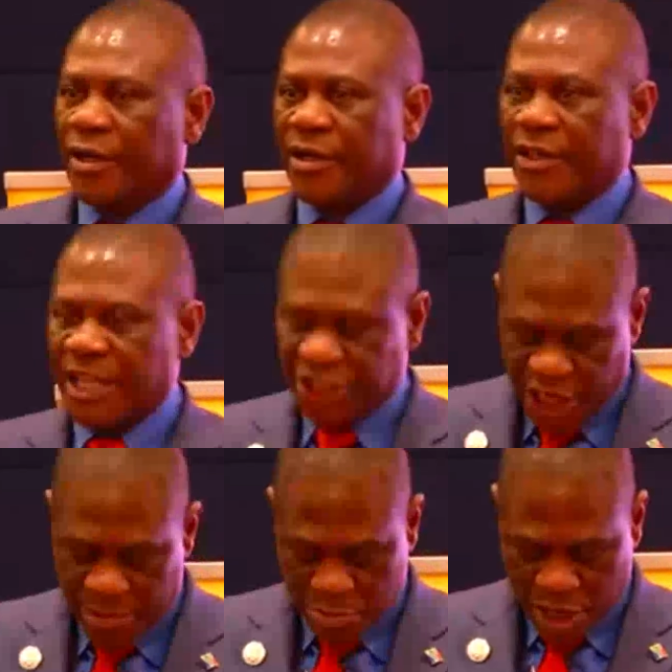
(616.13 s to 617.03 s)
The
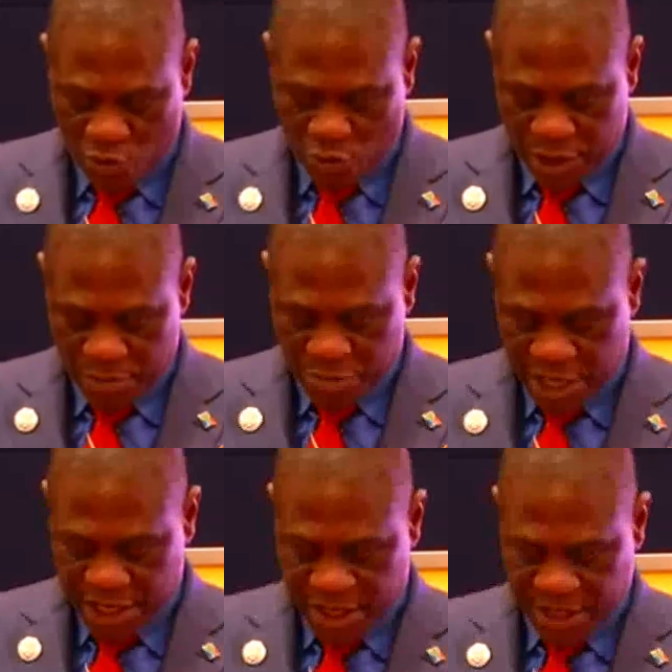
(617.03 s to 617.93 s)
chamber will
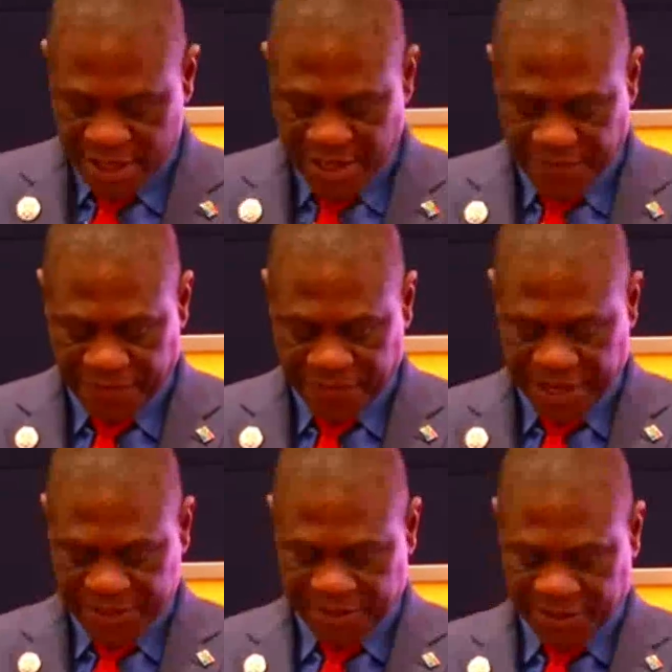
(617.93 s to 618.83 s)
be the
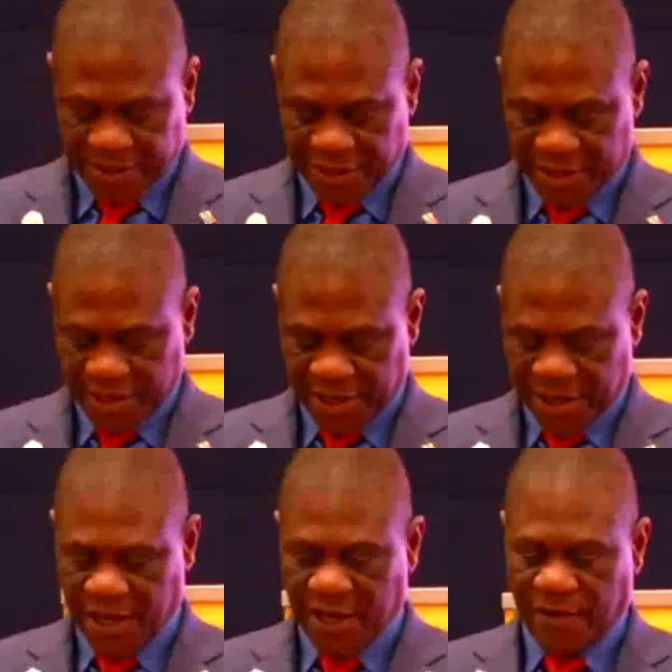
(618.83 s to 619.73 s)
first
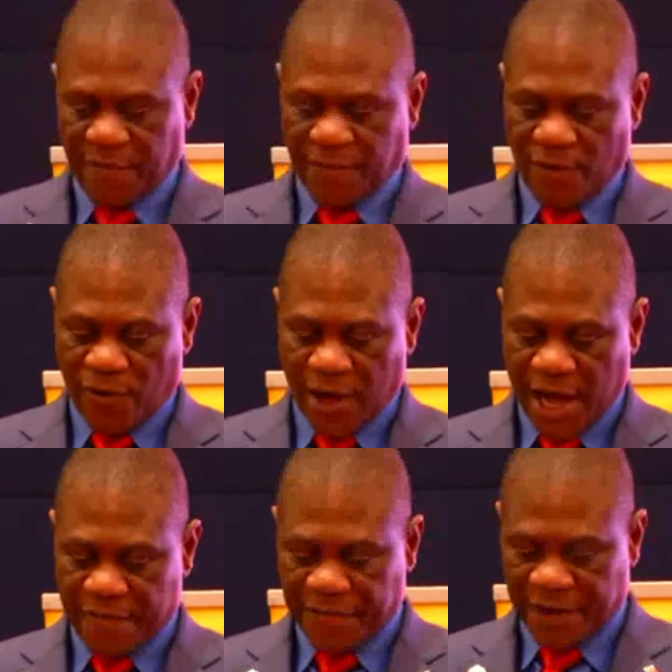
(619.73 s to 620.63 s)
for
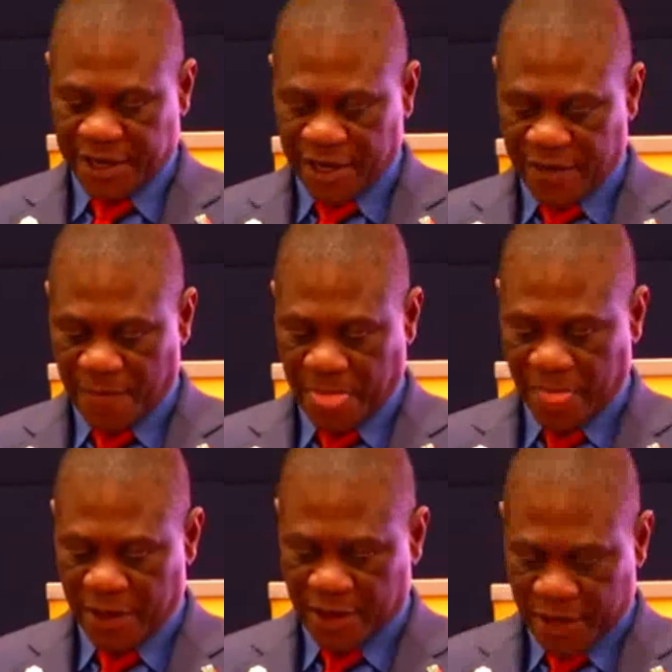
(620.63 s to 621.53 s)
Africa
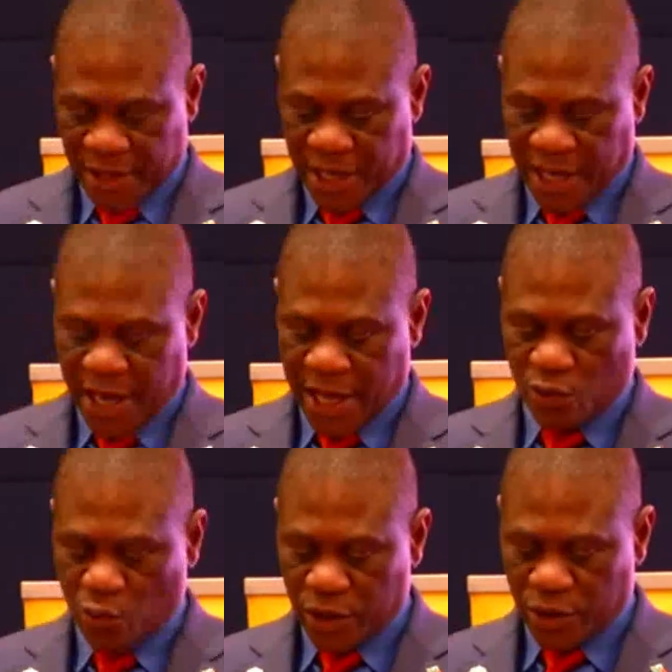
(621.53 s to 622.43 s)

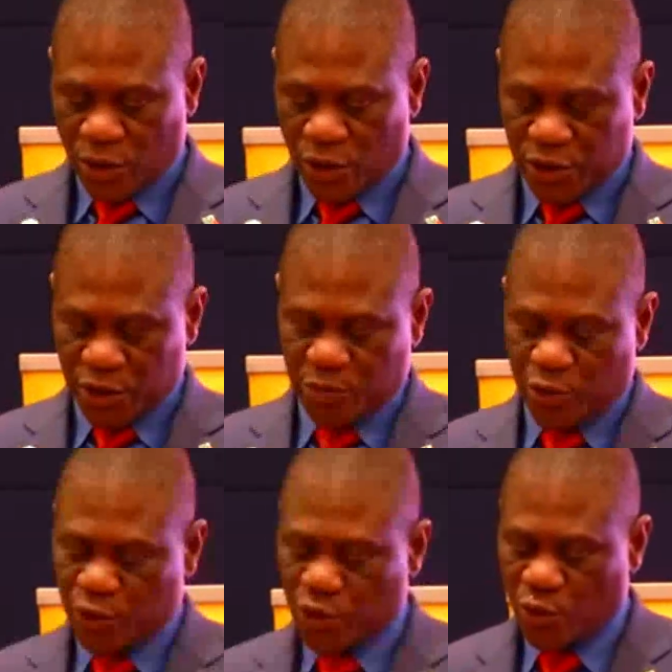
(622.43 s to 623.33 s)
and will
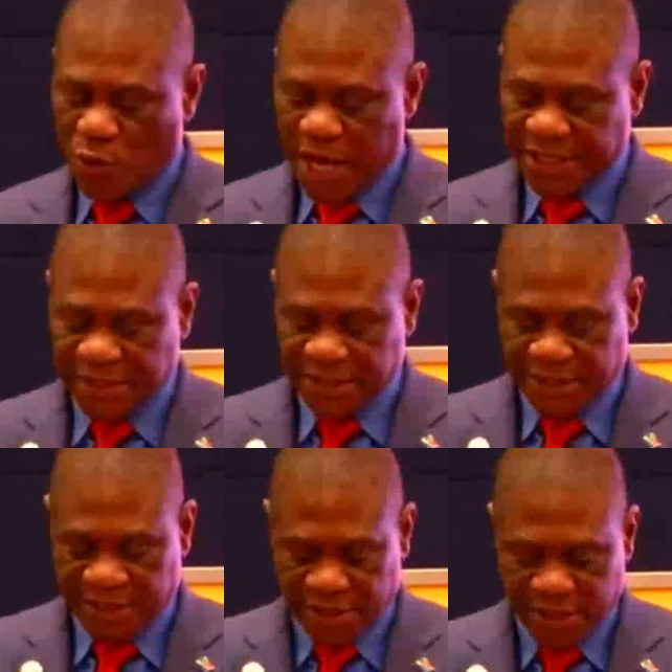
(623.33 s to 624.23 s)
contribute
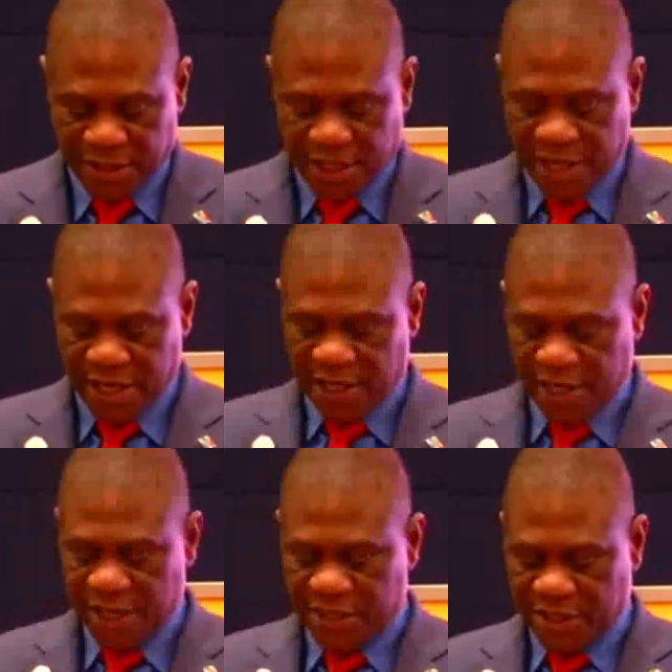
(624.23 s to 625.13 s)
towards
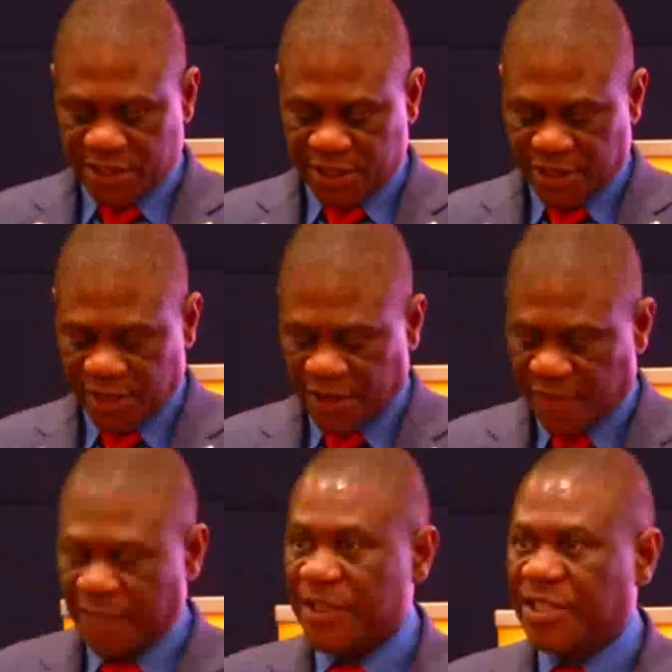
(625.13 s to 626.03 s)
increased
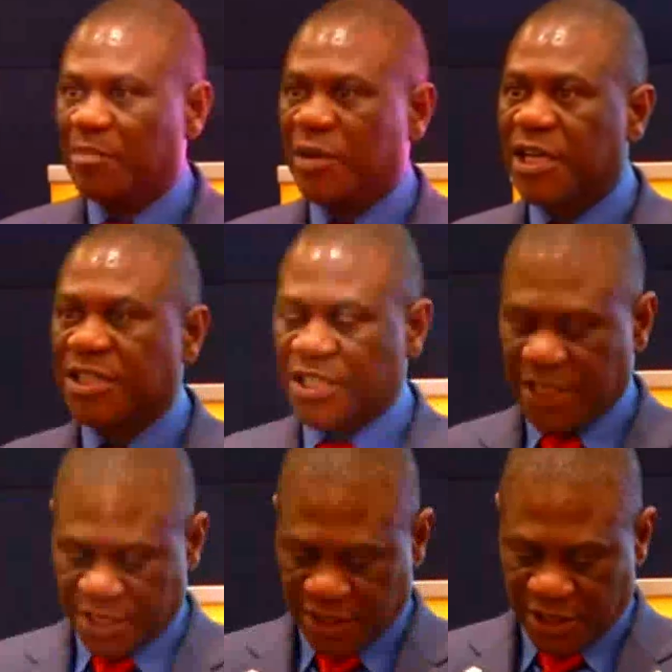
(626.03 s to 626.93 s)

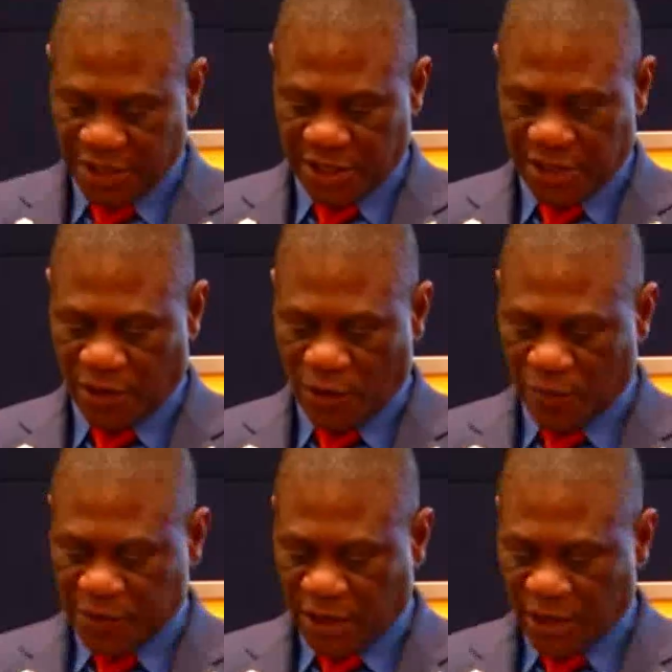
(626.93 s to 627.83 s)
visibility
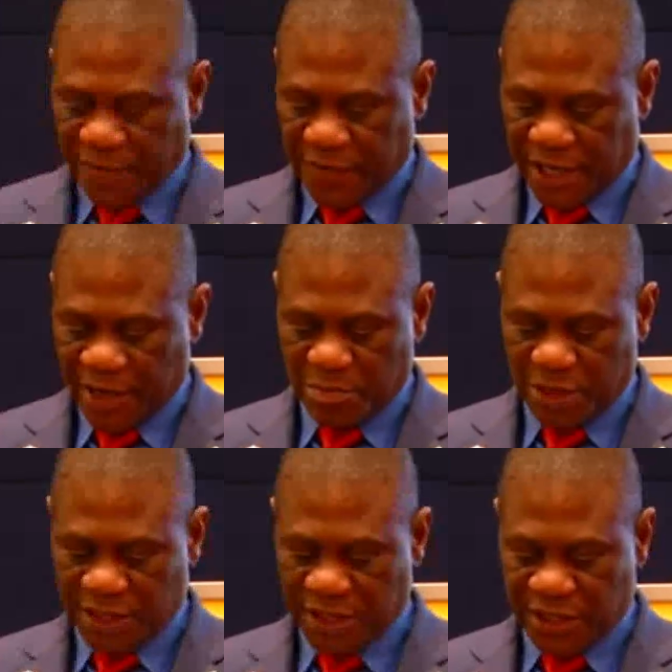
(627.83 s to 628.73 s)
of South African
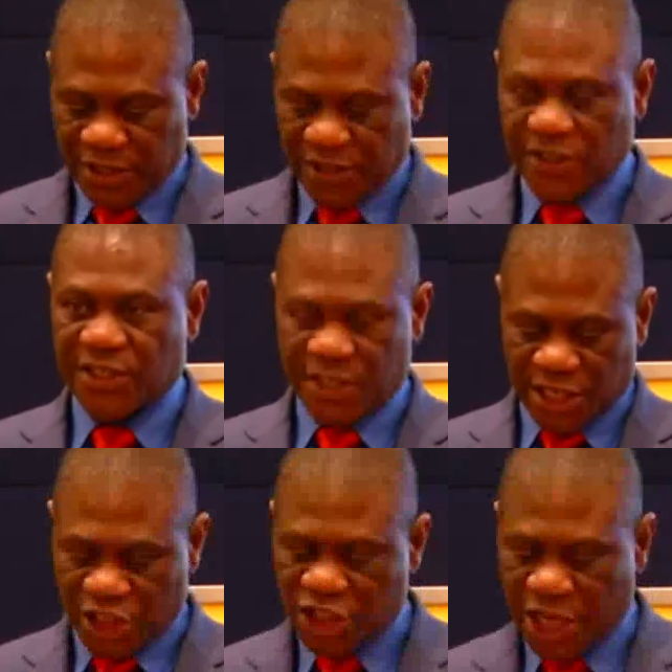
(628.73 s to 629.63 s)
businesses
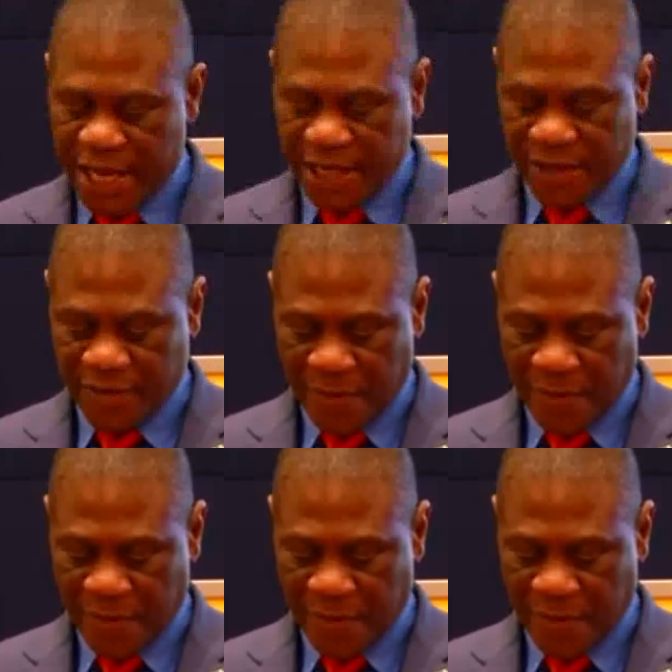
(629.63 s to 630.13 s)
in China